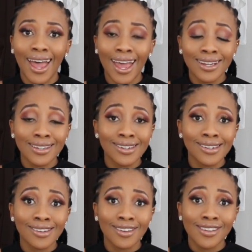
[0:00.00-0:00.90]
And
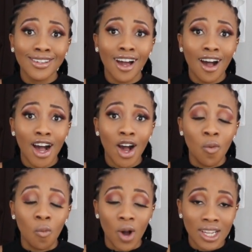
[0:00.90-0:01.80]

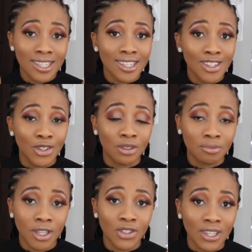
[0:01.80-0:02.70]
Once you
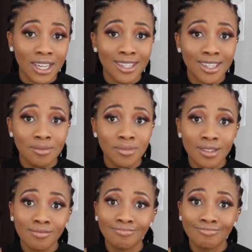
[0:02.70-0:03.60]
have paid your
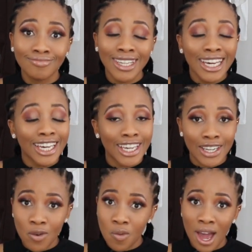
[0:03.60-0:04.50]
customs,
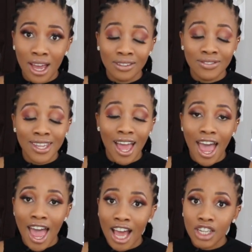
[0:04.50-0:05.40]
it arrives
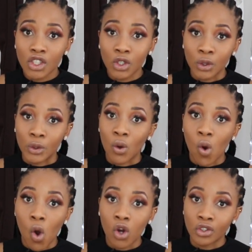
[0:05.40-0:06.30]
at
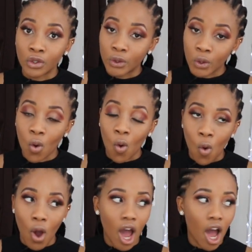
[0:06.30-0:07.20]
your door.